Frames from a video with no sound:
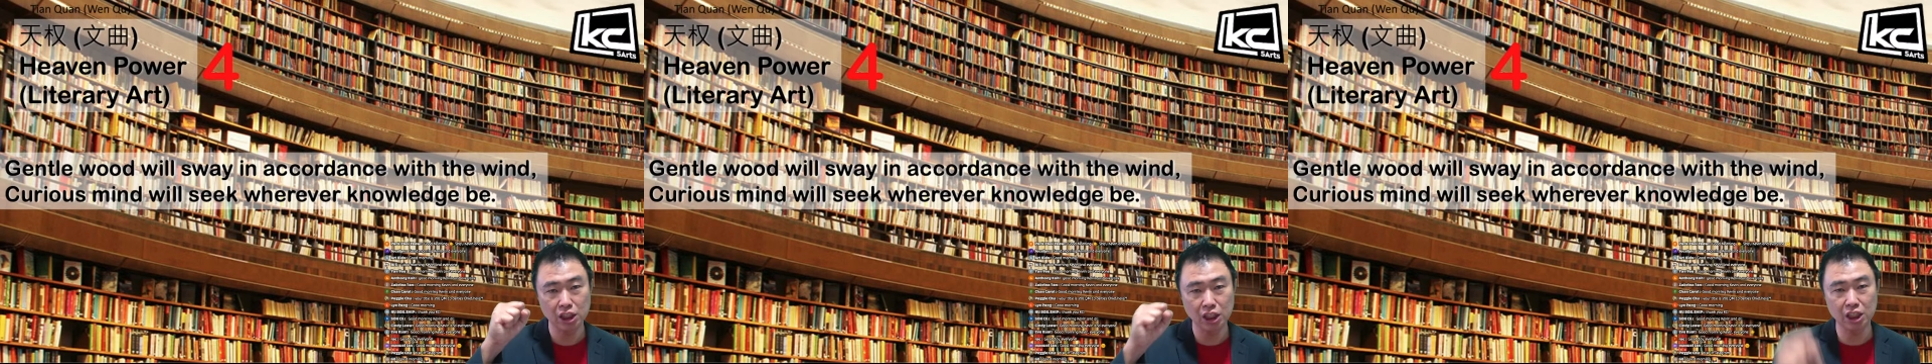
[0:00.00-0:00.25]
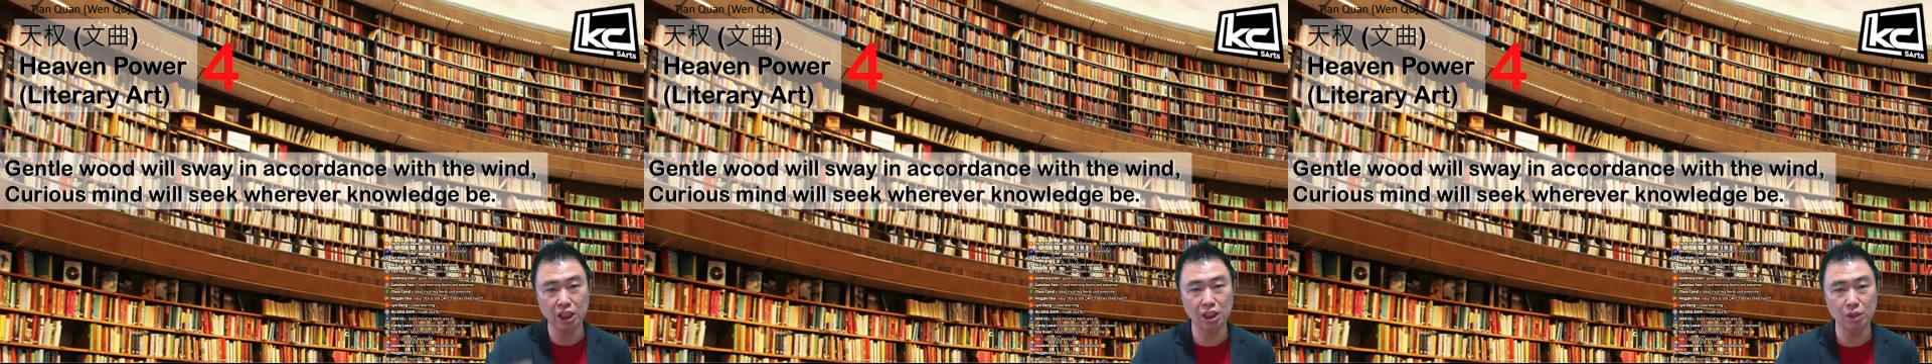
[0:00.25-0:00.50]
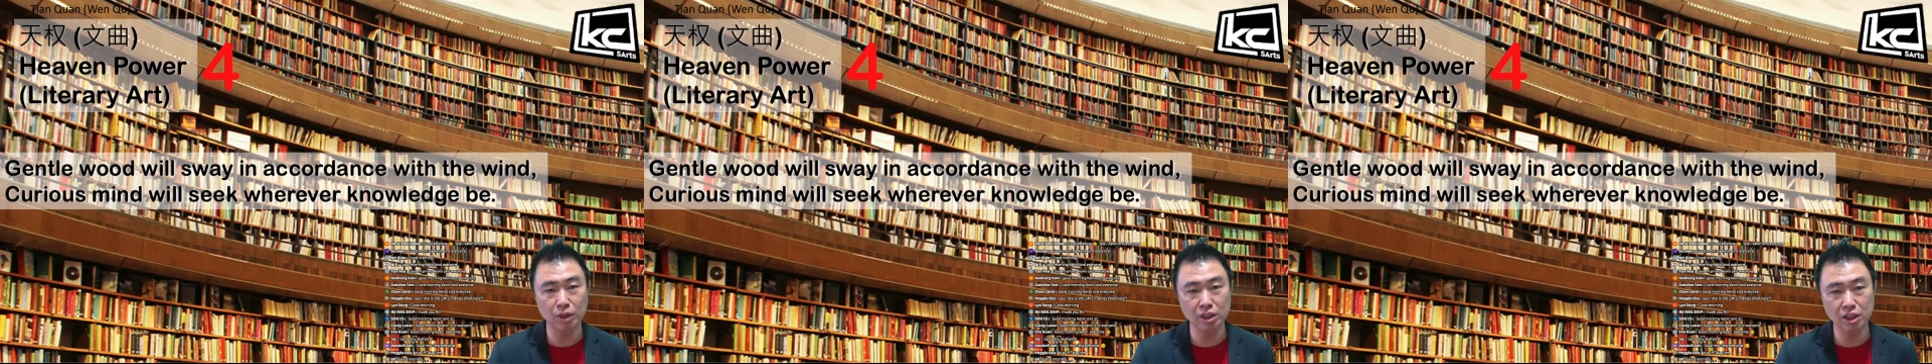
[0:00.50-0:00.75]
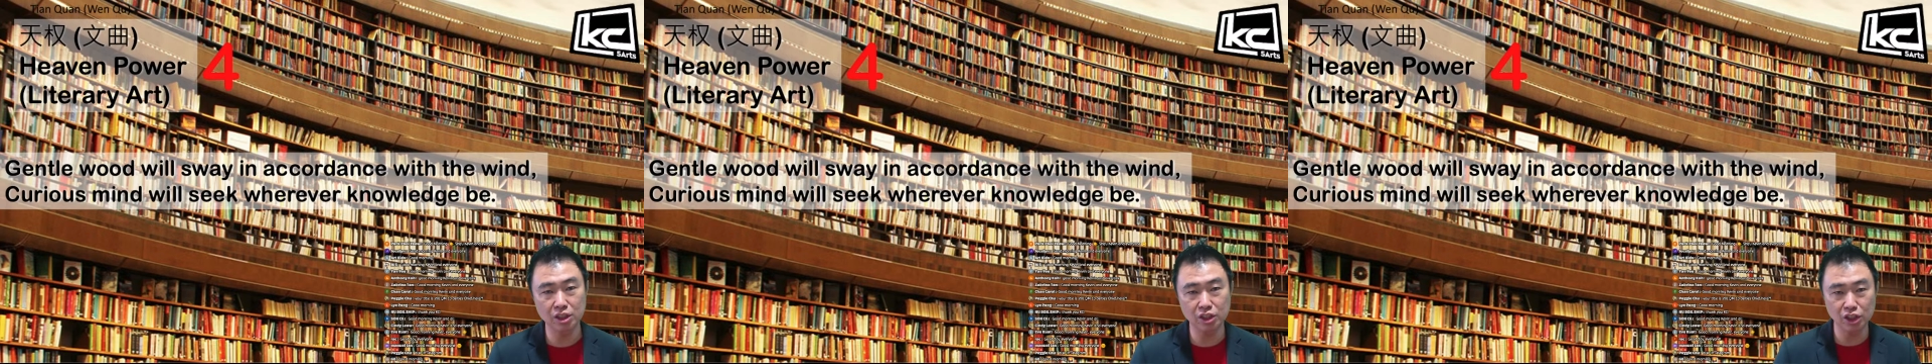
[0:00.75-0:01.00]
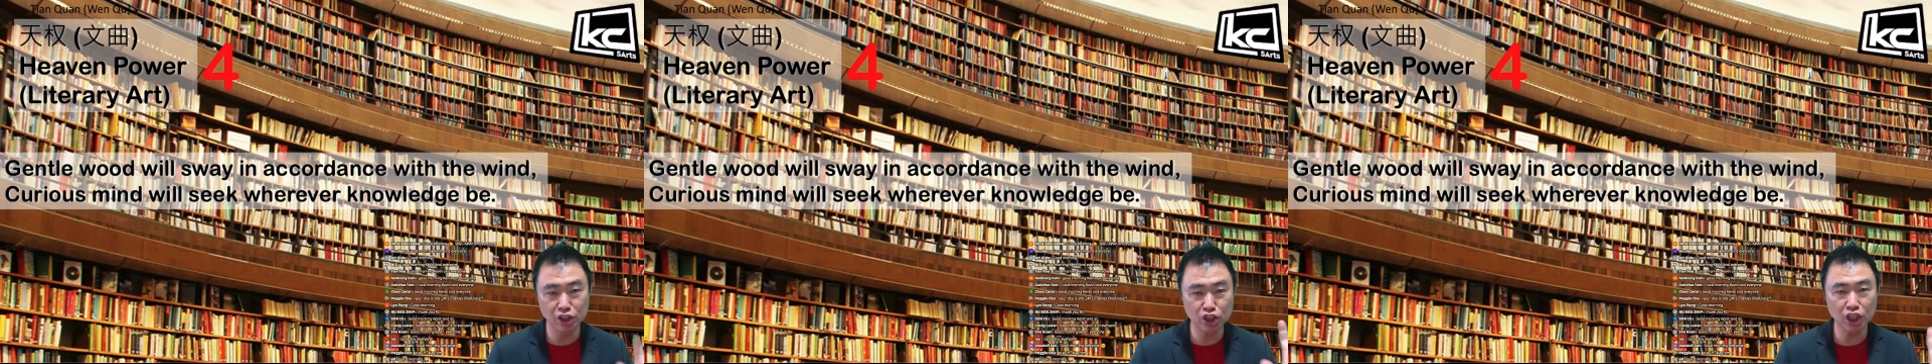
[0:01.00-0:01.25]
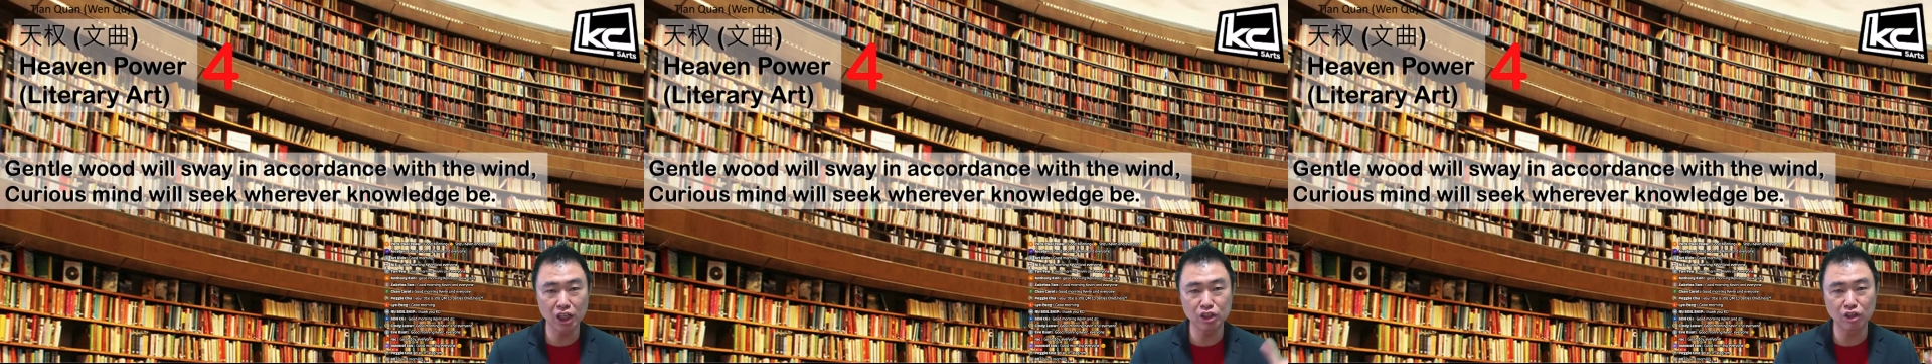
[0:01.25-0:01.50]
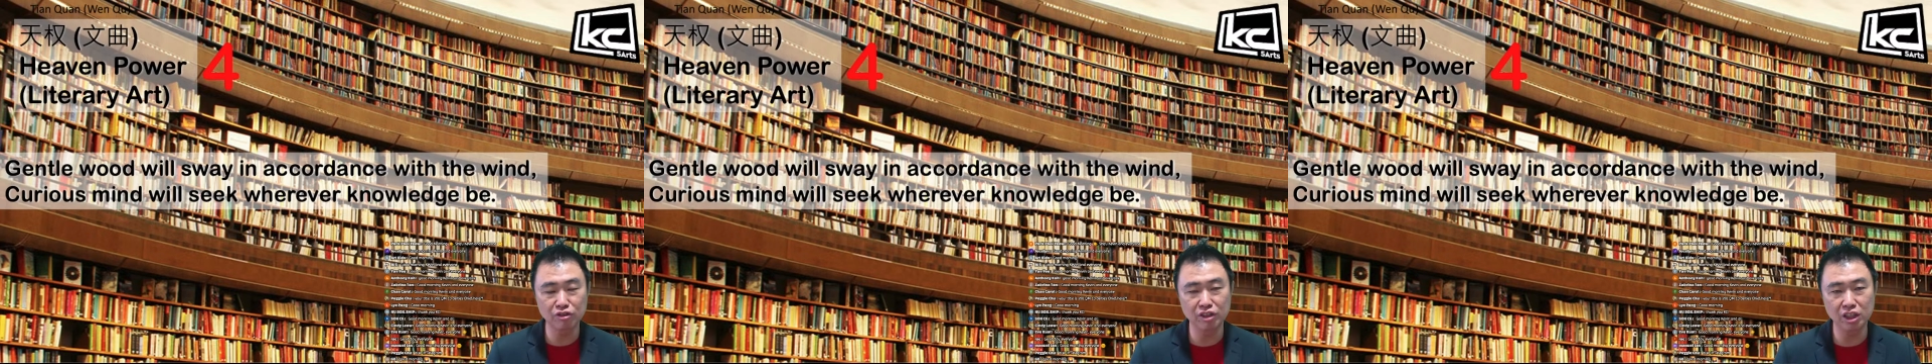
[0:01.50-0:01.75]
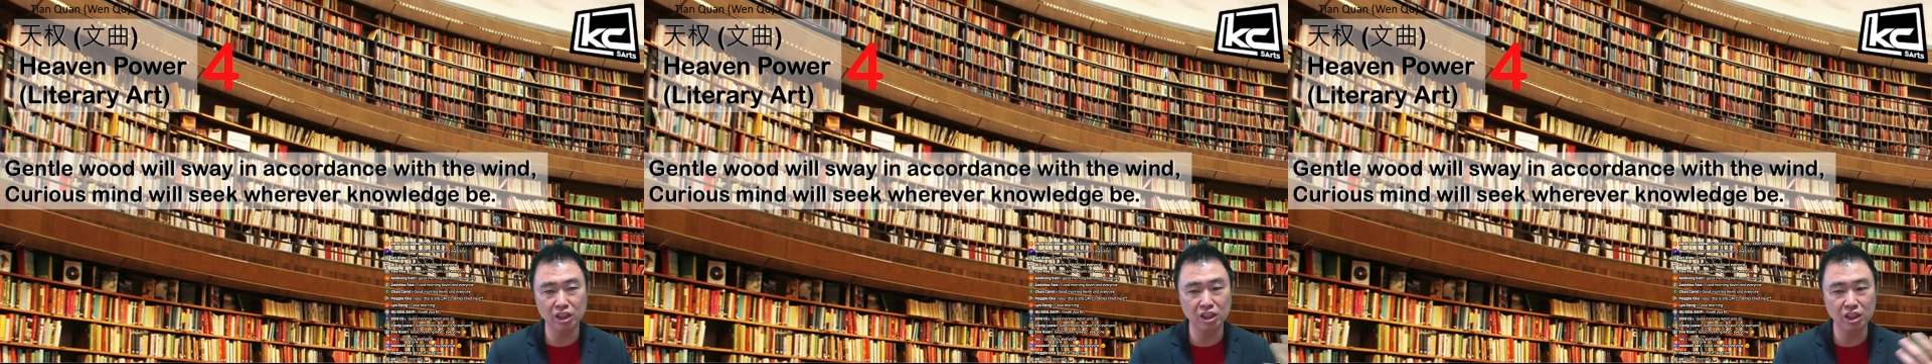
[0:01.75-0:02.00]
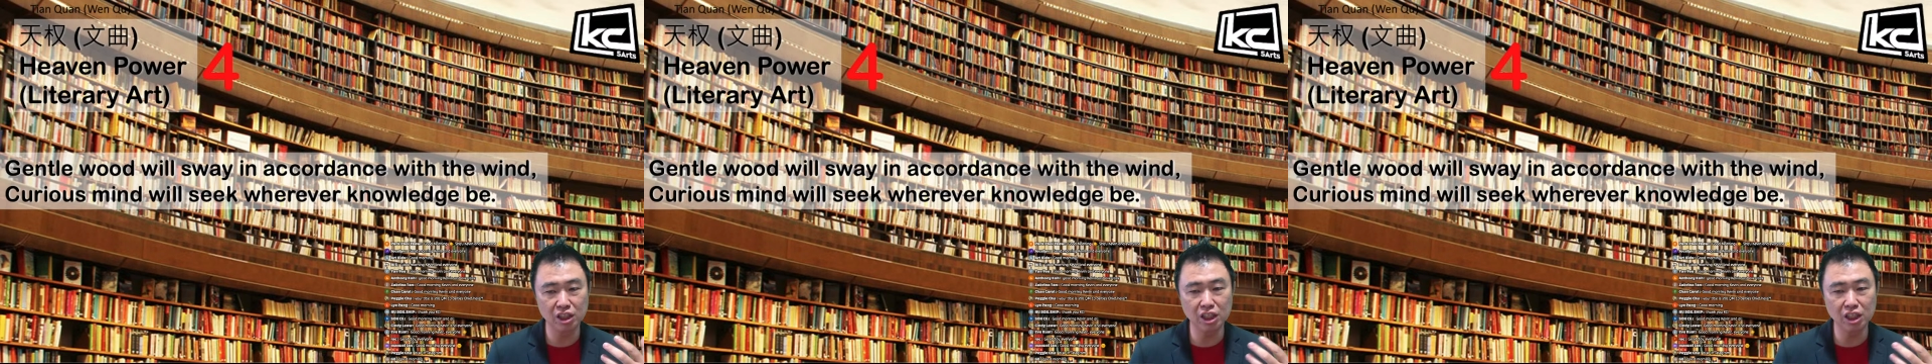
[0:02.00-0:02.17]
another one is in charge of the